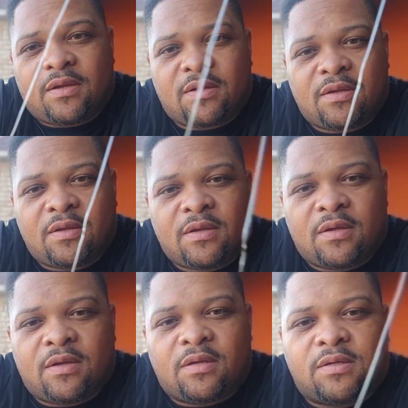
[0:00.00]
it.
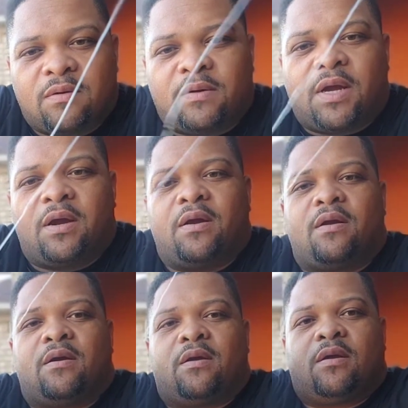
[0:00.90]
It's on there.
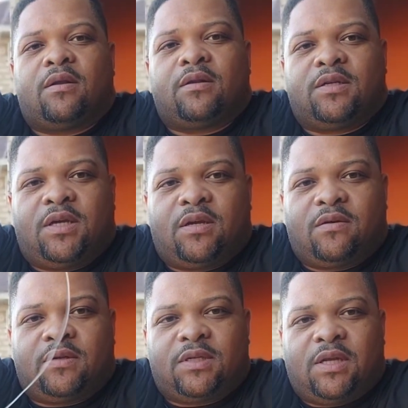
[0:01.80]
Jig
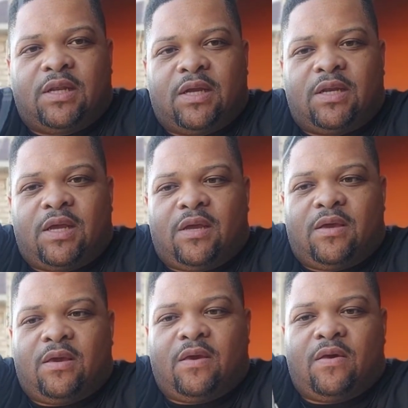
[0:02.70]
gonna sit like that.
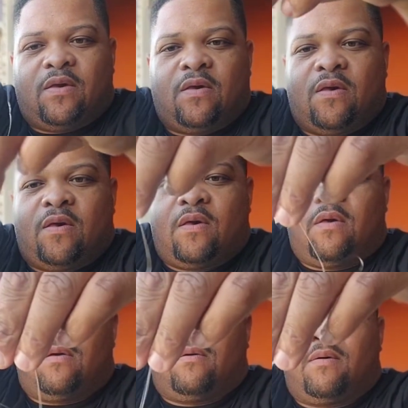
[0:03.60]

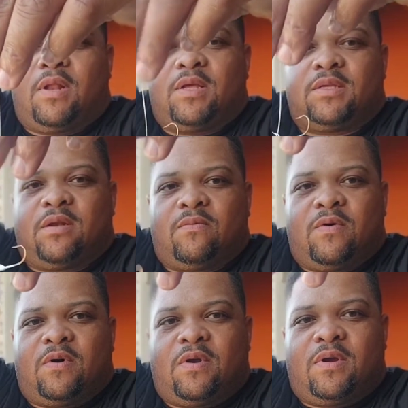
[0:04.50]
Oh, that's in the
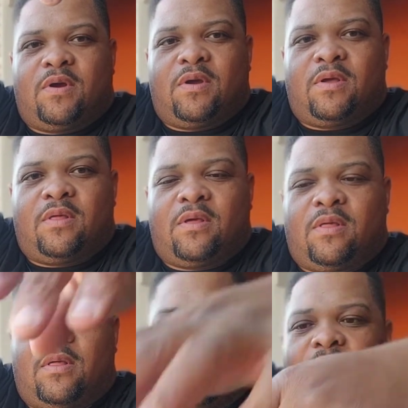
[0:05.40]
water.
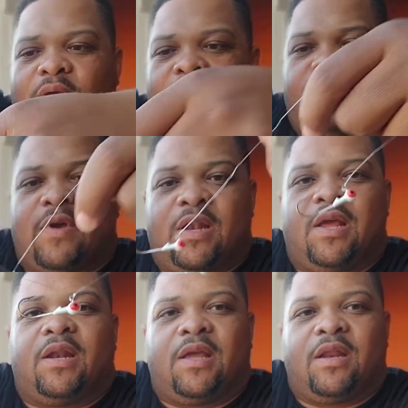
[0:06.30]
Finally
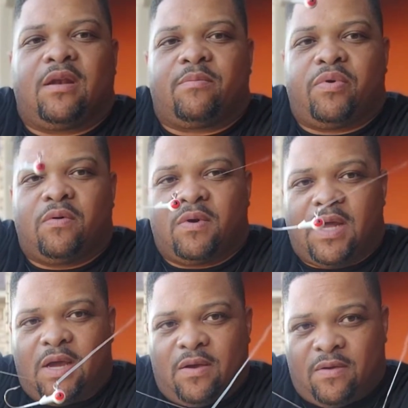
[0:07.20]
had to get it to pull
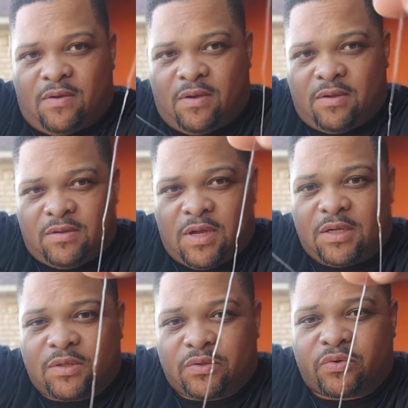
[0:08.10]
down. So
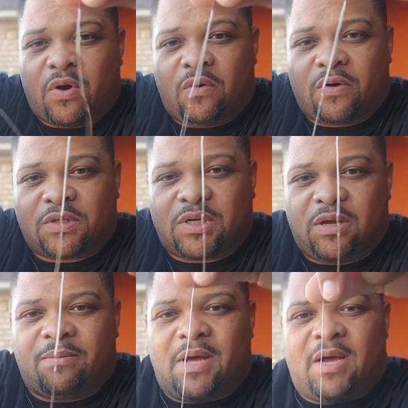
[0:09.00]
that's a stronger
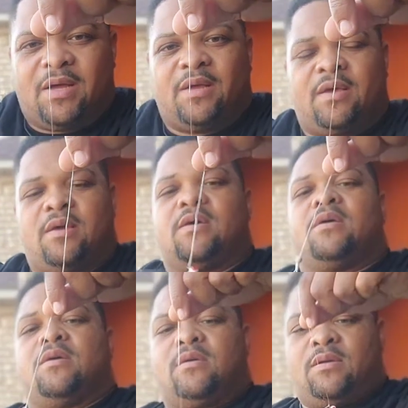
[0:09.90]
slip knot.
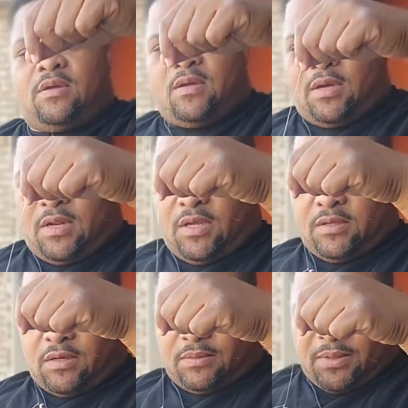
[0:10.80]
And these
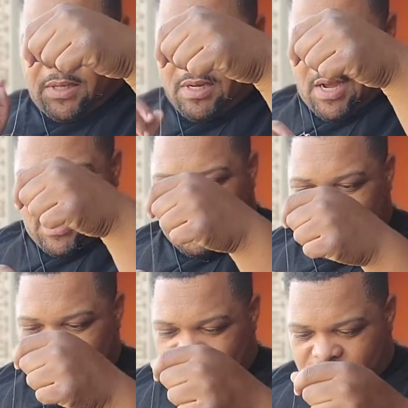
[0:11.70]
are some good knots,
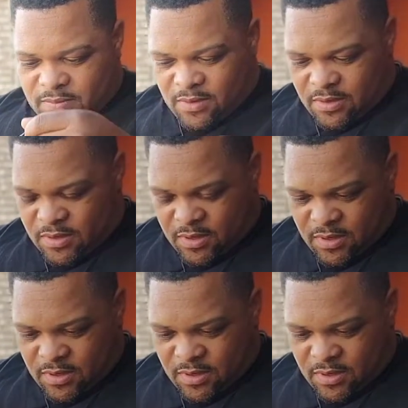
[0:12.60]
so it should work.